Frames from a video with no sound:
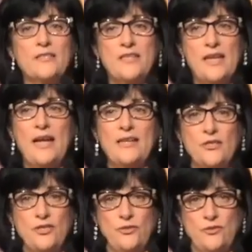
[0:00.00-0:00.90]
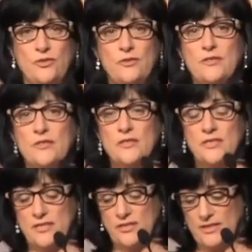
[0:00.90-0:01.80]
and the attitude
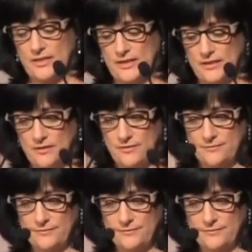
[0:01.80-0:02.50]
to succeed.